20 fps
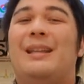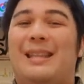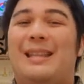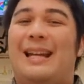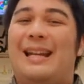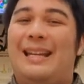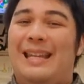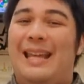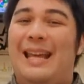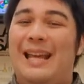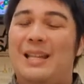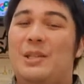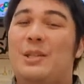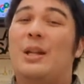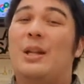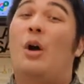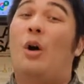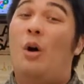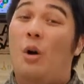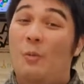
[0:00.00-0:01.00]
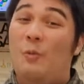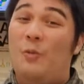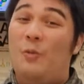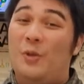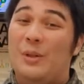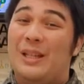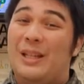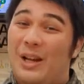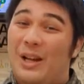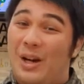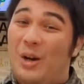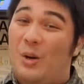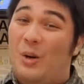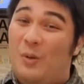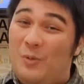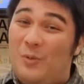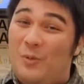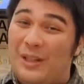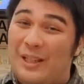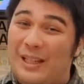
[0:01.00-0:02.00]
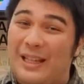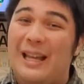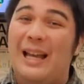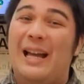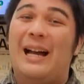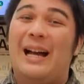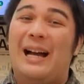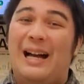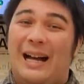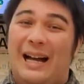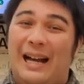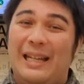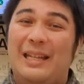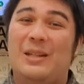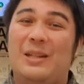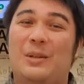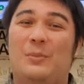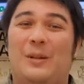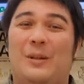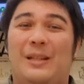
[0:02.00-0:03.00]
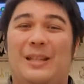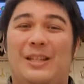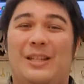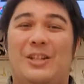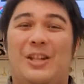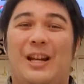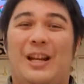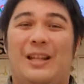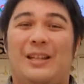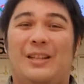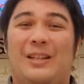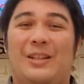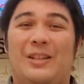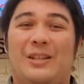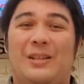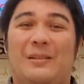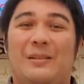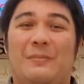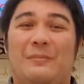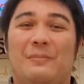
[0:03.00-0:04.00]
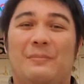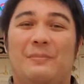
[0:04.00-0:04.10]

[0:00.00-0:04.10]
that I can so that hopefully, hopefully I can win this challenge.